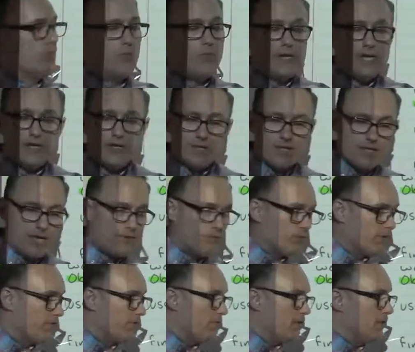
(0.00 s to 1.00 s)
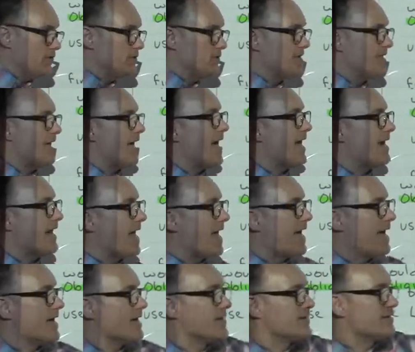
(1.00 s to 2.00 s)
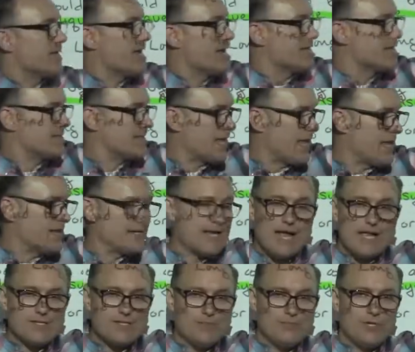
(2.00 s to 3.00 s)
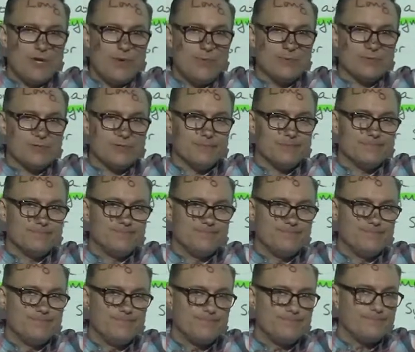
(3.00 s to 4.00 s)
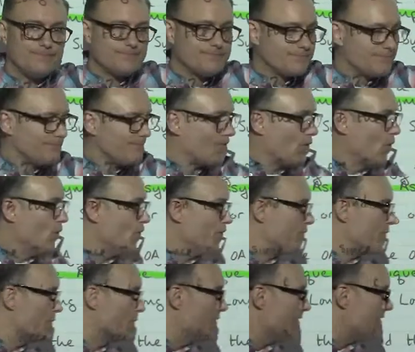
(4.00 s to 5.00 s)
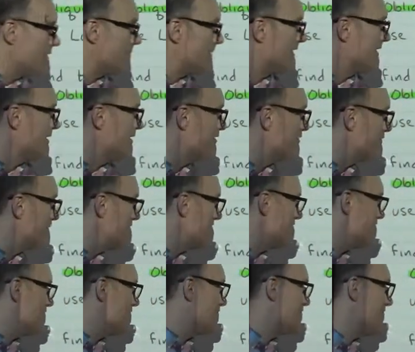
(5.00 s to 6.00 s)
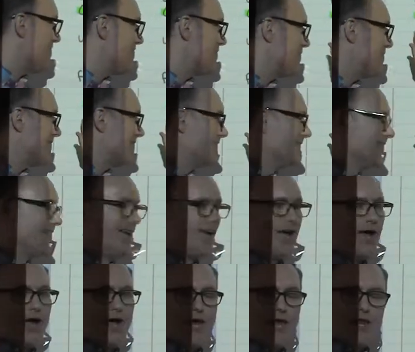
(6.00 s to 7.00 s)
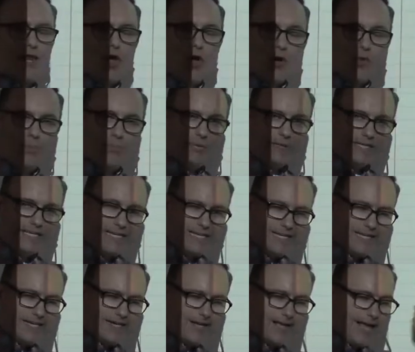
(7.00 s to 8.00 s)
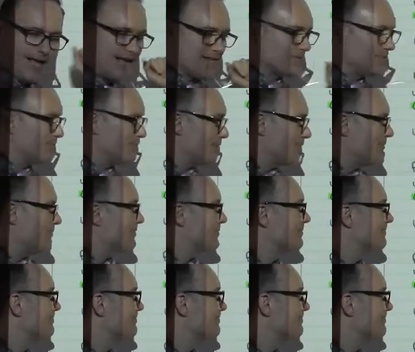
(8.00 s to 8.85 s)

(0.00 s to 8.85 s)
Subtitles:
we could then refer to that as a slant asymptote, or if we wanted to be a little fancier sounding, an oblique asymptote.